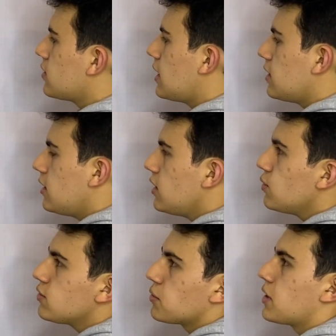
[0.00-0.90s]
then
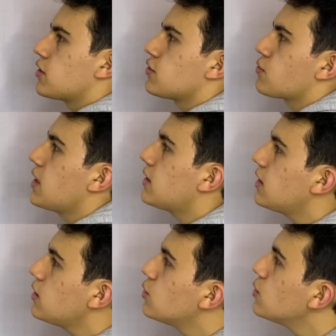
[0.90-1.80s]
du, so we can just write
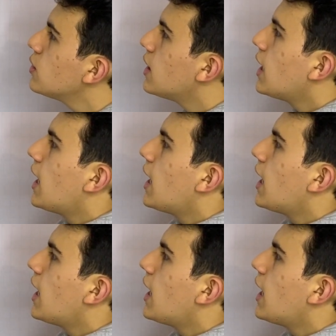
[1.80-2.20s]
du.